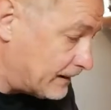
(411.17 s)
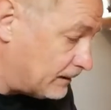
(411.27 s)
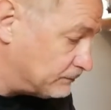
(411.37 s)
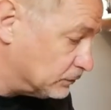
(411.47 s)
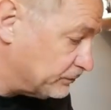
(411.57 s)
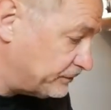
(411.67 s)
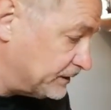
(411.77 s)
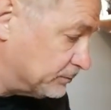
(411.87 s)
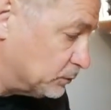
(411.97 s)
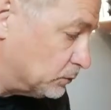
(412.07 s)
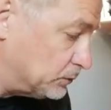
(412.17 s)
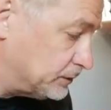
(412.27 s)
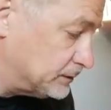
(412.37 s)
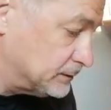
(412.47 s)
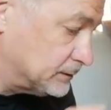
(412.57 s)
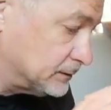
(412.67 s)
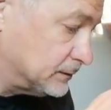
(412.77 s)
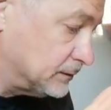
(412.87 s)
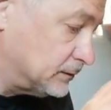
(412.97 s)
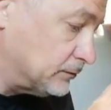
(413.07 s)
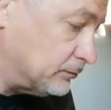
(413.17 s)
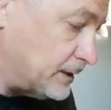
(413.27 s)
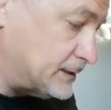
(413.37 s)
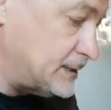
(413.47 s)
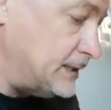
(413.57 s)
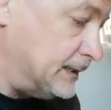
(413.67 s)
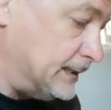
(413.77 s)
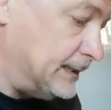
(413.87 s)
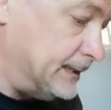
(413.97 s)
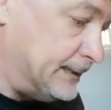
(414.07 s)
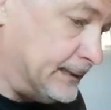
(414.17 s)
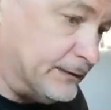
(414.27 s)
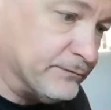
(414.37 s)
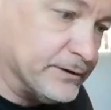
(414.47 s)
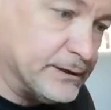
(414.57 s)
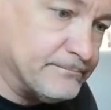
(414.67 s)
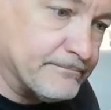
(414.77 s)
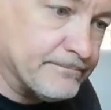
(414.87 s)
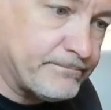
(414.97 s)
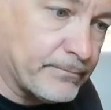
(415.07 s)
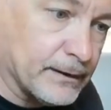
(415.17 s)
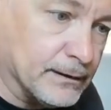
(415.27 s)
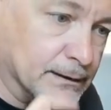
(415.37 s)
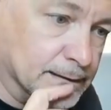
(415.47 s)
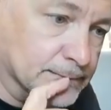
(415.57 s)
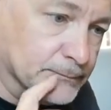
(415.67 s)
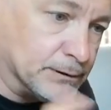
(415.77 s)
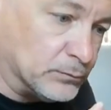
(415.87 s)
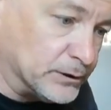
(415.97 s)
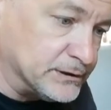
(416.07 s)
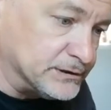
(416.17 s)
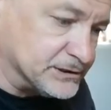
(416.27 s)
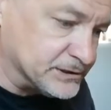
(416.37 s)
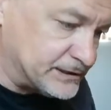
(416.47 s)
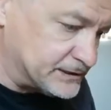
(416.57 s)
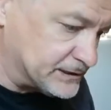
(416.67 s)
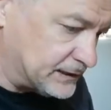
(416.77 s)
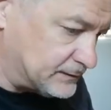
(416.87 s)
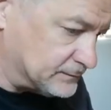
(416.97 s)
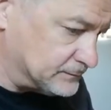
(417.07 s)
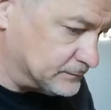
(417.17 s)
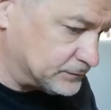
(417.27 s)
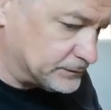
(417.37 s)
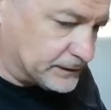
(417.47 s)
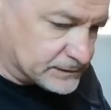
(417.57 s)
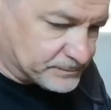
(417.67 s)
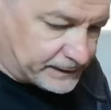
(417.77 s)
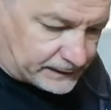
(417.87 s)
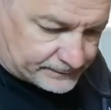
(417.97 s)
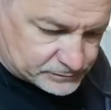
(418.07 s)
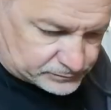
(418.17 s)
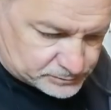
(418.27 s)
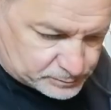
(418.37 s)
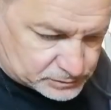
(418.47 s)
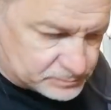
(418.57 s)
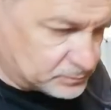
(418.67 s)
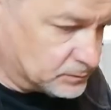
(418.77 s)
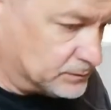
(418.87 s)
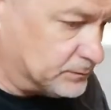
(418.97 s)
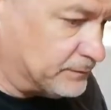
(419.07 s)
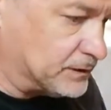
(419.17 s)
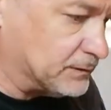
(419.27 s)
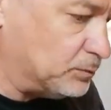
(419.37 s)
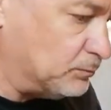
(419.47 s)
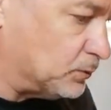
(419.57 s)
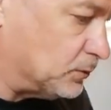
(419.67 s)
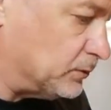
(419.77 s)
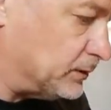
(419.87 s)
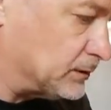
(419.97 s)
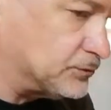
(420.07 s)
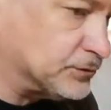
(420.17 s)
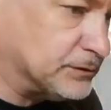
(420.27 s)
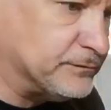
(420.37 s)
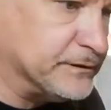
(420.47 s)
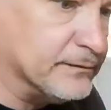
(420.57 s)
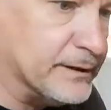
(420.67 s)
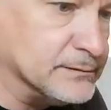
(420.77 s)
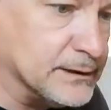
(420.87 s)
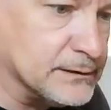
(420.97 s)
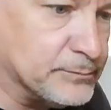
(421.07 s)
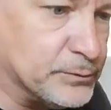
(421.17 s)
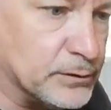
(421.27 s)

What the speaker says: got the fingerboard ready and everything, but I wanted to just test out, trying to get as many clamps on as possible. I do have a couple more I could try and figure out how to put